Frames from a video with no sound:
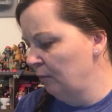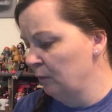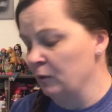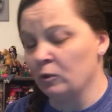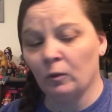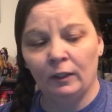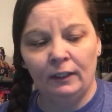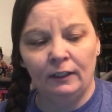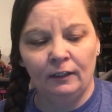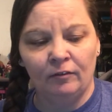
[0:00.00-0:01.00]
The
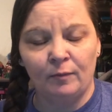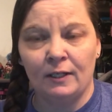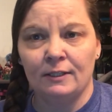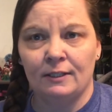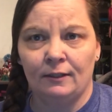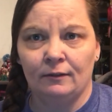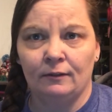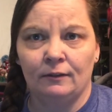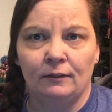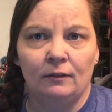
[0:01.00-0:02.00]
majority of my
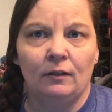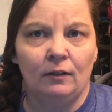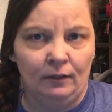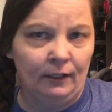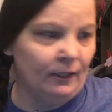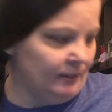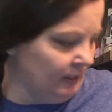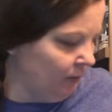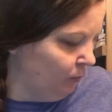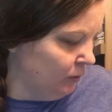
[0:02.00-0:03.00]
sales are, like I
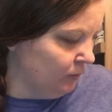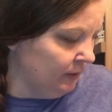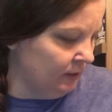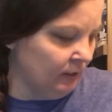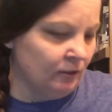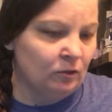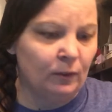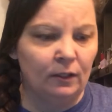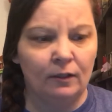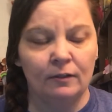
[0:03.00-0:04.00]
said, between $10 and
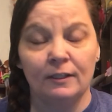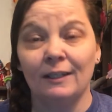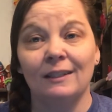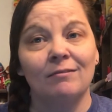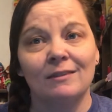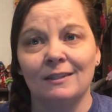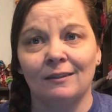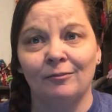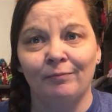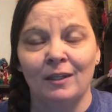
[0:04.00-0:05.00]
$20. I even
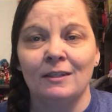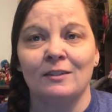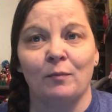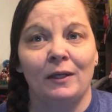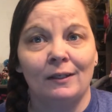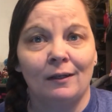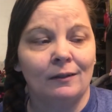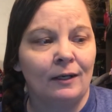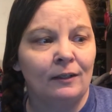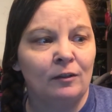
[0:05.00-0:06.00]
sell some
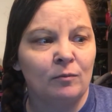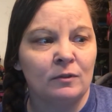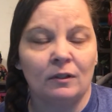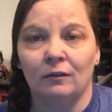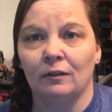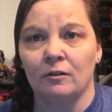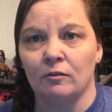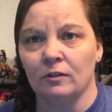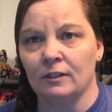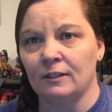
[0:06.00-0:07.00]
$8 items. I'll
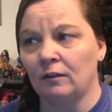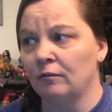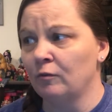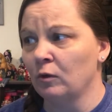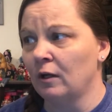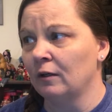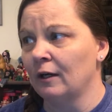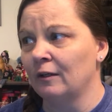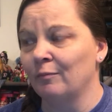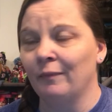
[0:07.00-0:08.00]
occasionally sell a $4
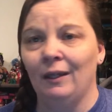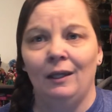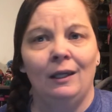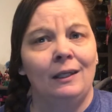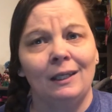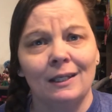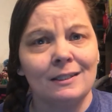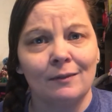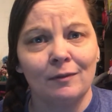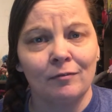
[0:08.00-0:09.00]
item. You get
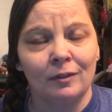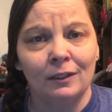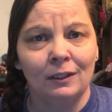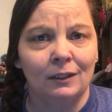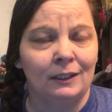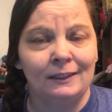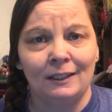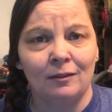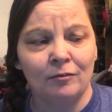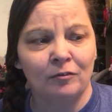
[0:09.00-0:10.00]
something free, you
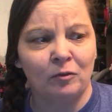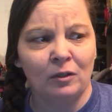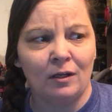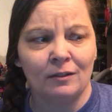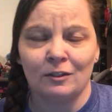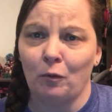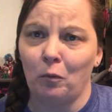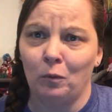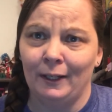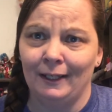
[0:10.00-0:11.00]
sell it for $4.
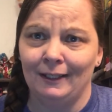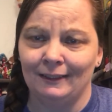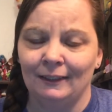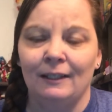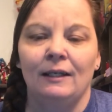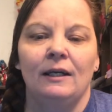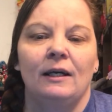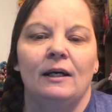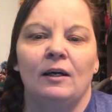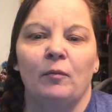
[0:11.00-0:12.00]
Why not?
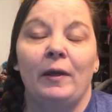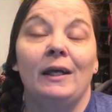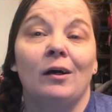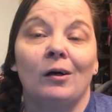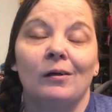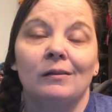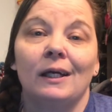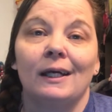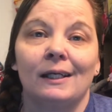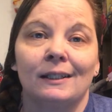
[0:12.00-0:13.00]
It all
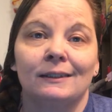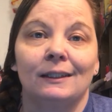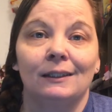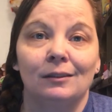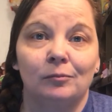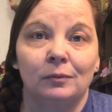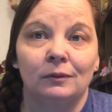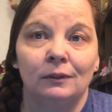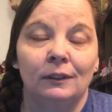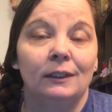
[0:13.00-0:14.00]
adds up.
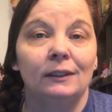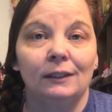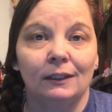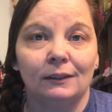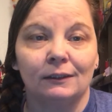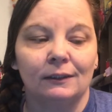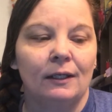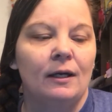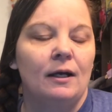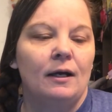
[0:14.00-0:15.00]
It does.
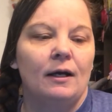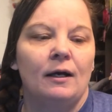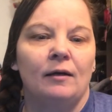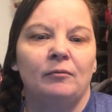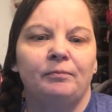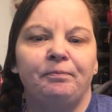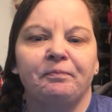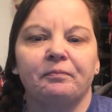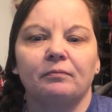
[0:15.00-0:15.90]
I'm